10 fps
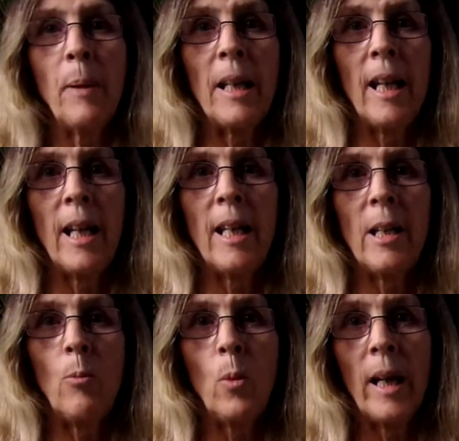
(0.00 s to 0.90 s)
been
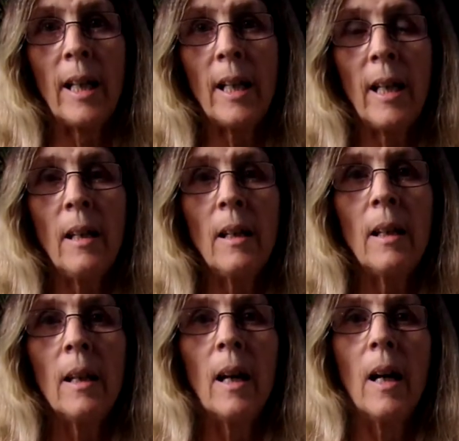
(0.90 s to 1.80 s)
eating weekly
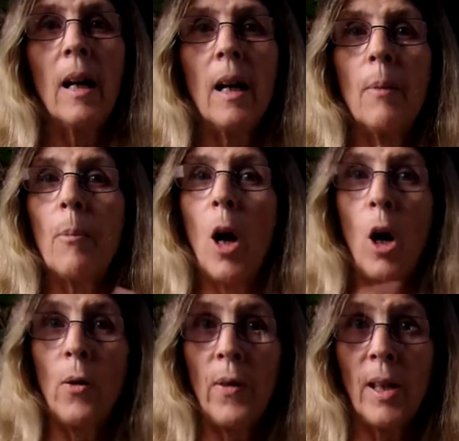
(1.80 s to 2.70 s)

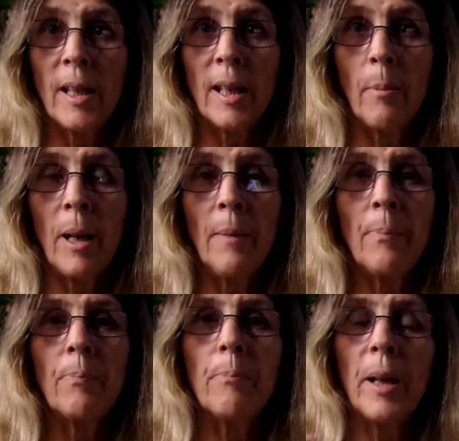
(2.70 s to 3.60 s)
over the summer,
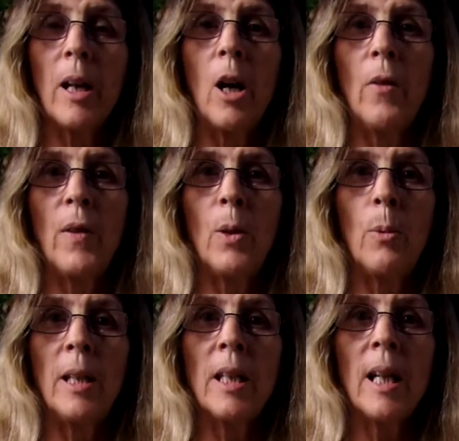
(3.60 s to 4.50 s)
but over the
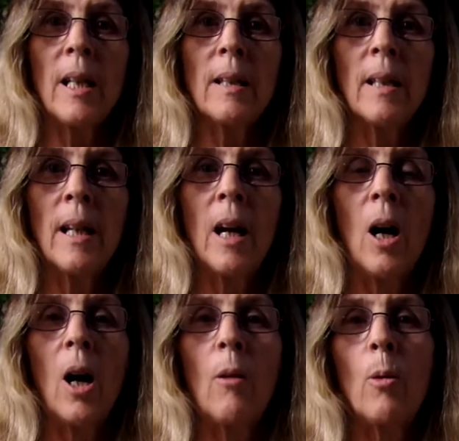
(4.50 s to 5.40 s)
winter
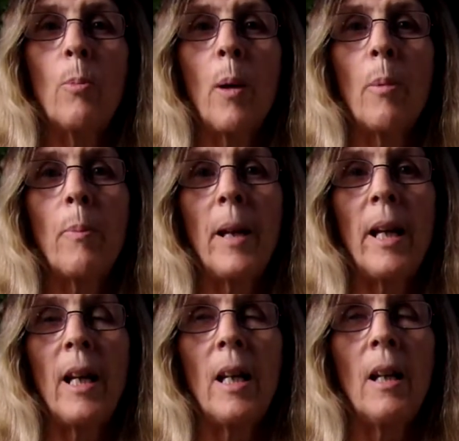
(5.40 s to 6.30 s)
I will
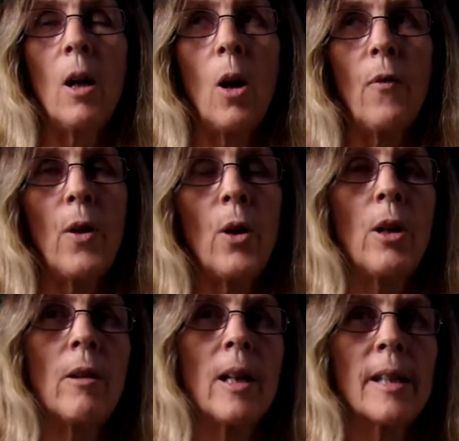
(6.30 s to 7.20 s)
probably offer
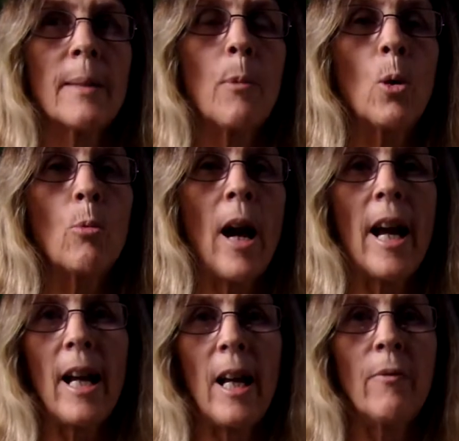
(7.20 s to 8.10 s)
her a small rat
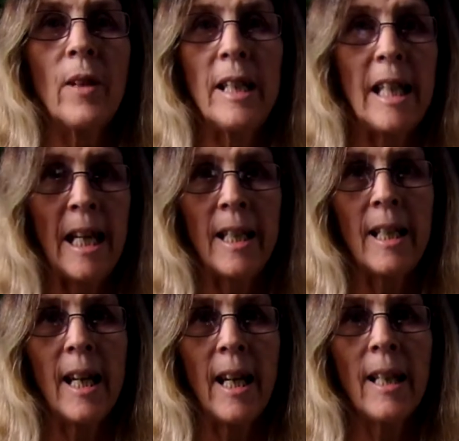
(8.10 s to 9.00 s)
every 10
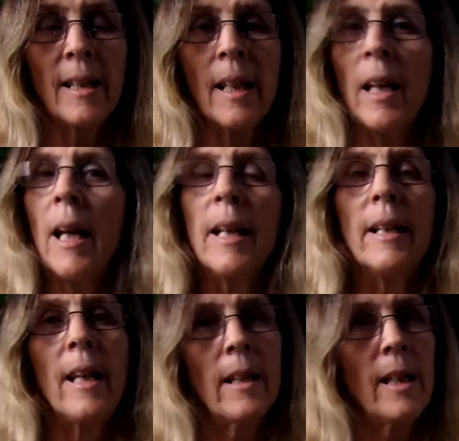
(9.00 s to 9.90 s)
days.
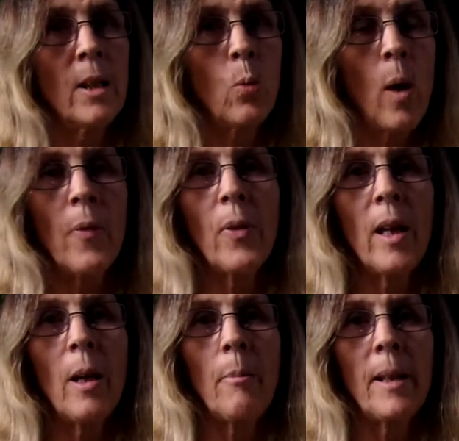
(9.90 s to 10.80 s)
Now there's one
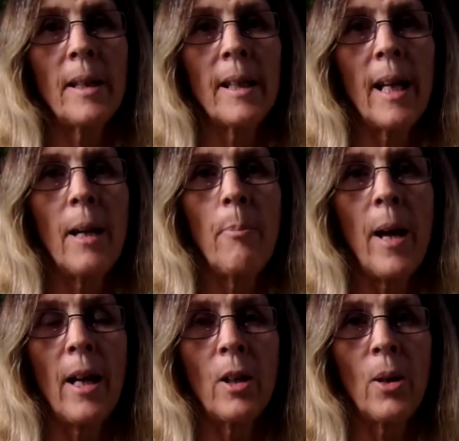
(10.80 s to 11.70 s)
thing I must say
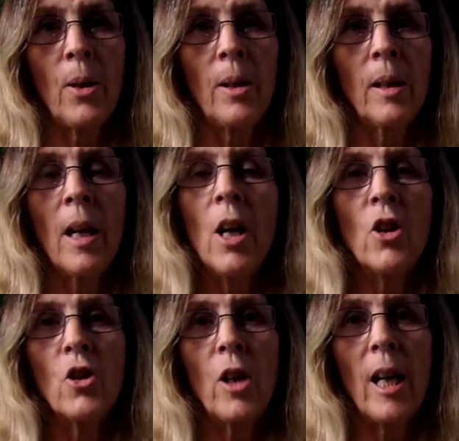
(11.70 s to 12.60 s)
about her.
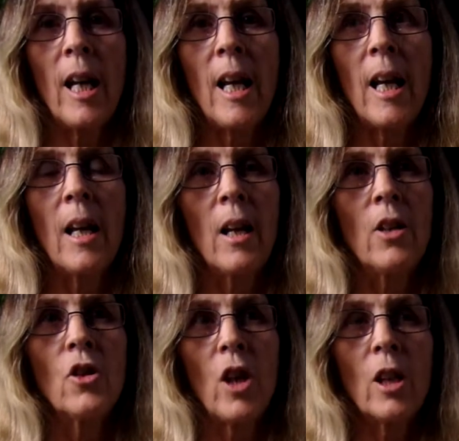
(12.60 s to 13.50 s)
She
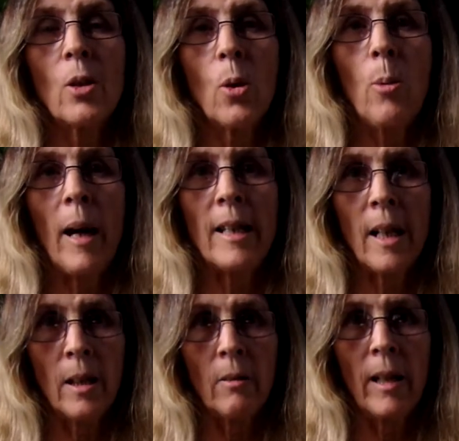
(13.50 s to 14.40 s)
is always
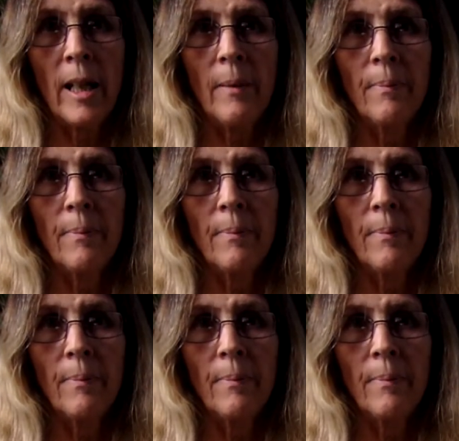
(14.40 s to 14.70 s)
hungry.